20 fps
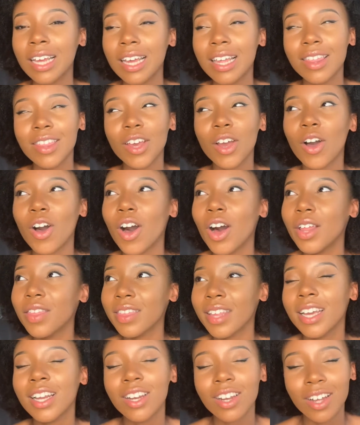they're on
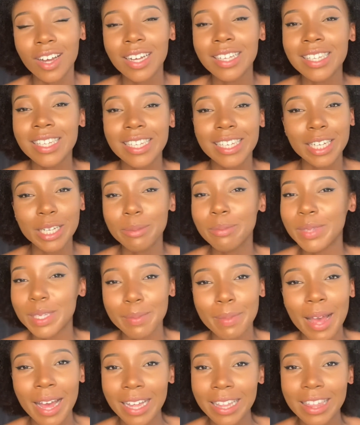their last limbs,
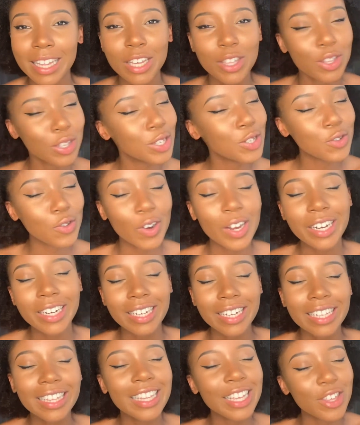man. They're just
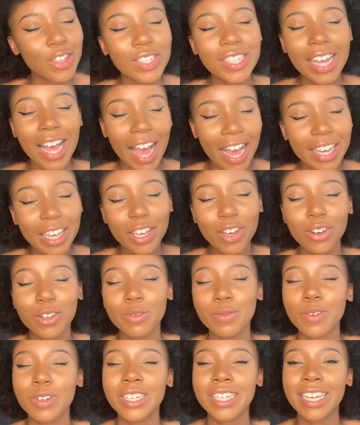hanging on
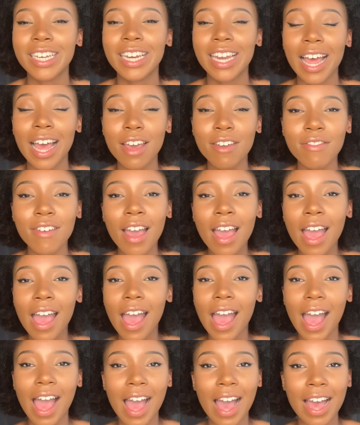for dear life,
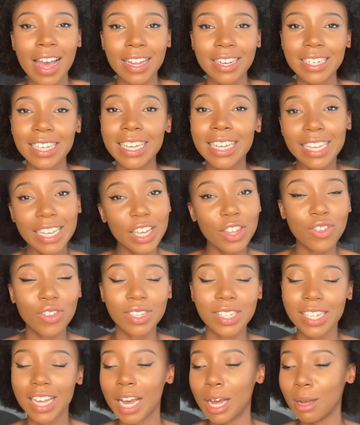and heat
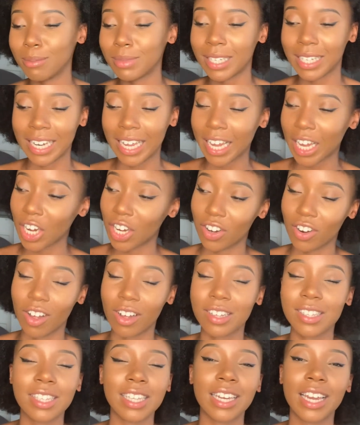just comes and
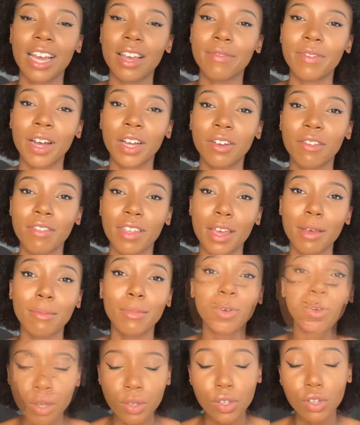knocks the life out of them.
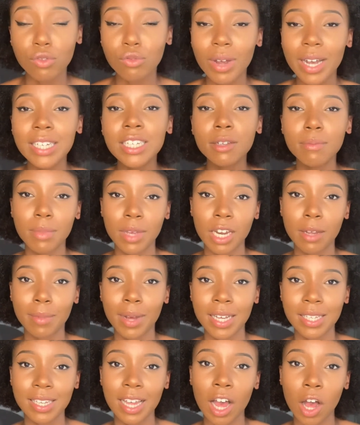So try to
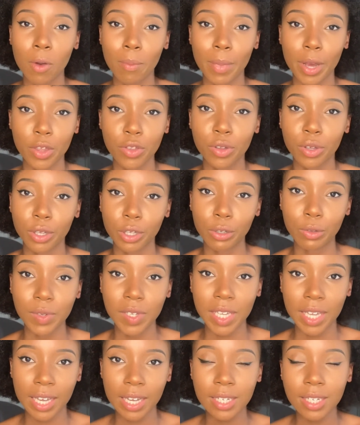minimize how much you use
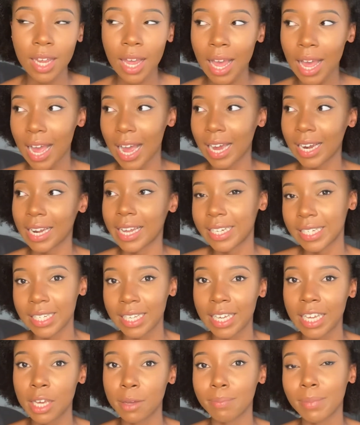heat. I like to
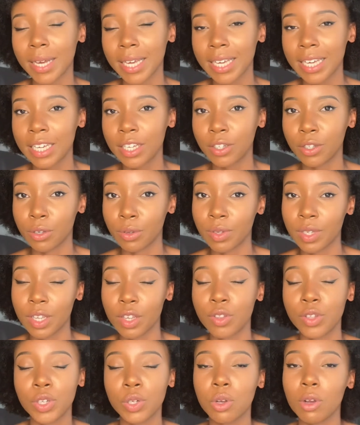keep my heat
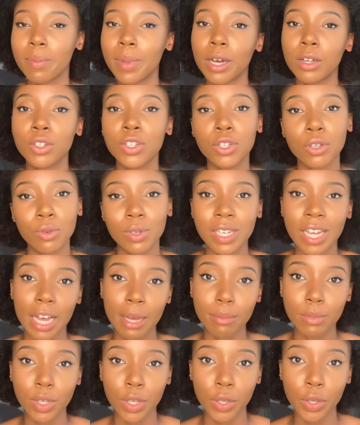usage to about 2
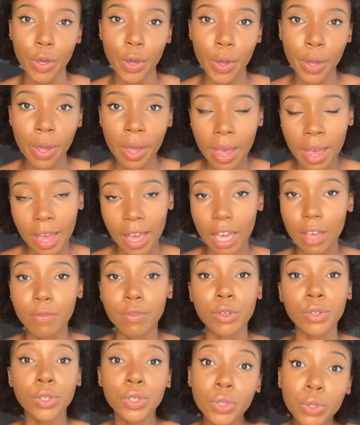times a year. If
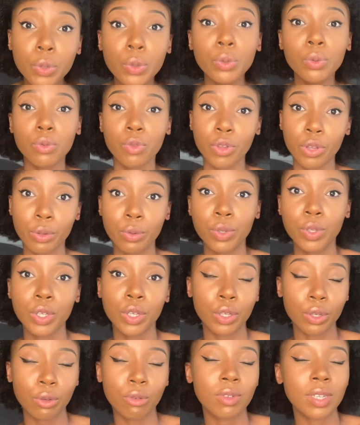you do choose to
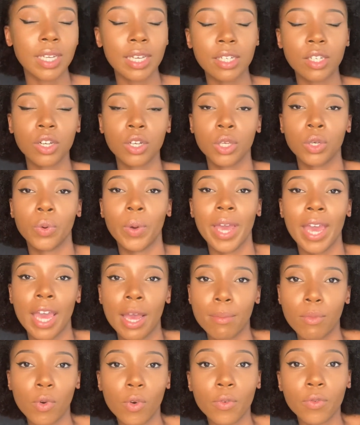use heat on your hair more